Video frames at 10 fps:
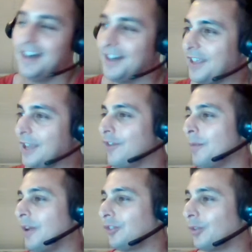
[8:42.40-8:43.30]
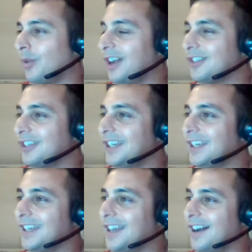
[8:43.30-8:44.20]
Thank you very much for
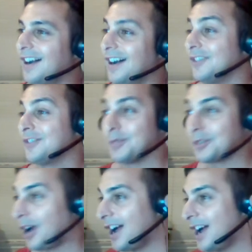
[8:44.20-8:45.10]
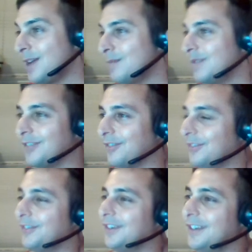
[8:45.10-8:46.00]
watching. Subscribe
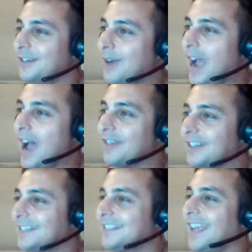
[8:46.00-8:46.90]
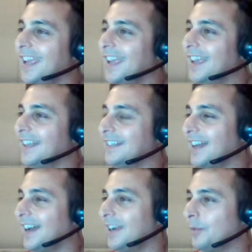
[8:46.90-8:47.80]
if you haven't. And
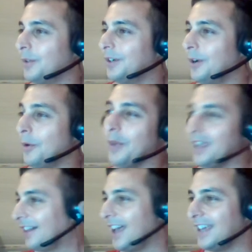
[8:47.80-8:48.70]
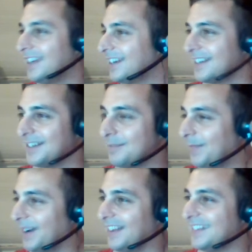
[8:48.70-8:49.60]
I will, oh, and like.
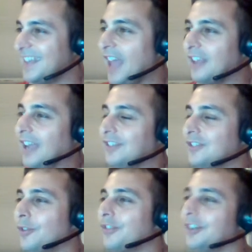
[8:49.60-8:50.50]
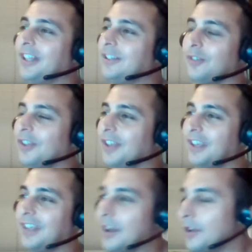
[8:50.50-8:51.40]
But see, I just don't feel like those other,
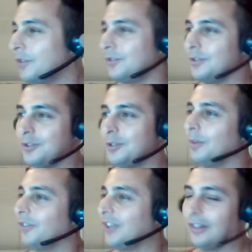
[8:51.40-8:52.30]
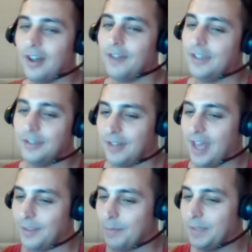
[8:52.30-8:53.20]
like I know those YouTubers, they love to do
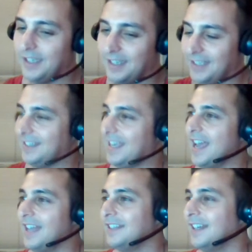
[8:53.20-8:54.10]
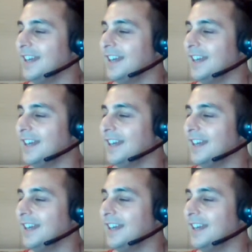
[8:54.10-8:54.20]
that in the beginning and the end.